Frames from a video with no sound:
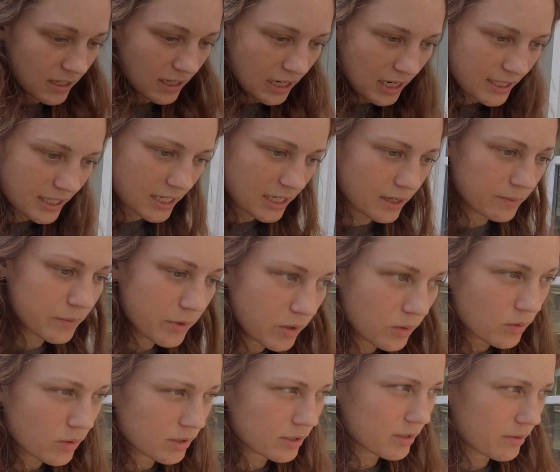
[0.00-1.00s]
I think I'm gonna
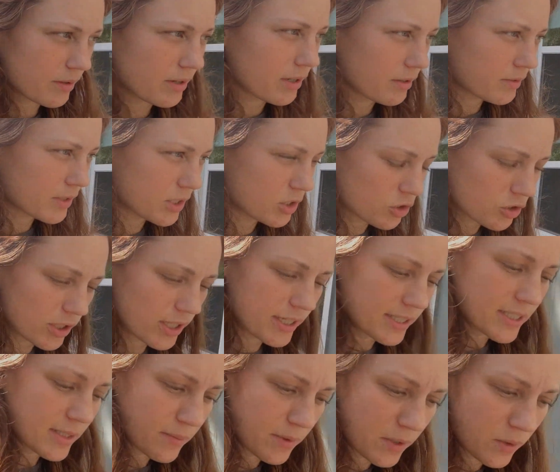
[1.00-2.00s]
walk around and try
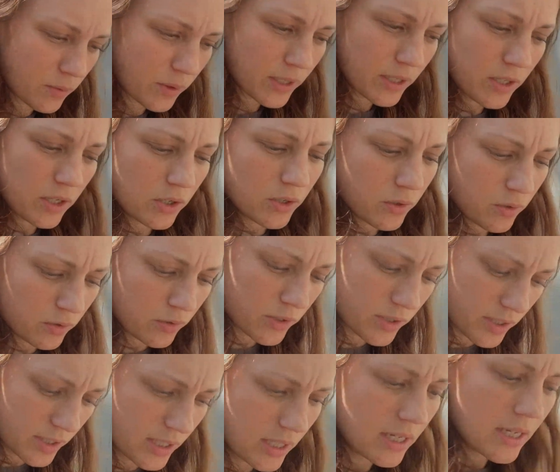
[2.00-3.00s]
some of the
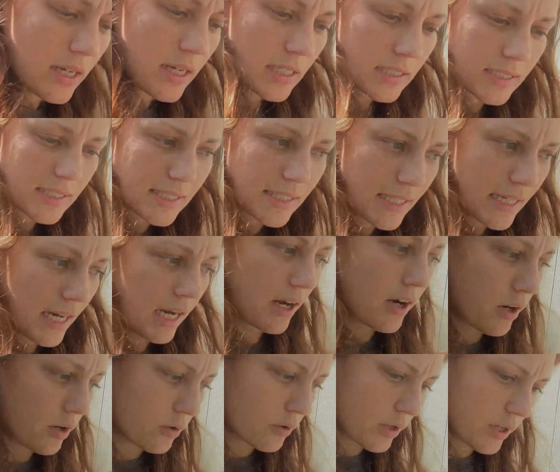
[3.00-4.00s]
windows and see
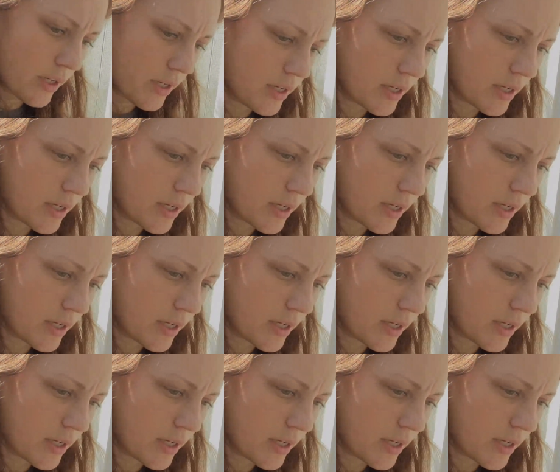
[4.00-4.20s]
how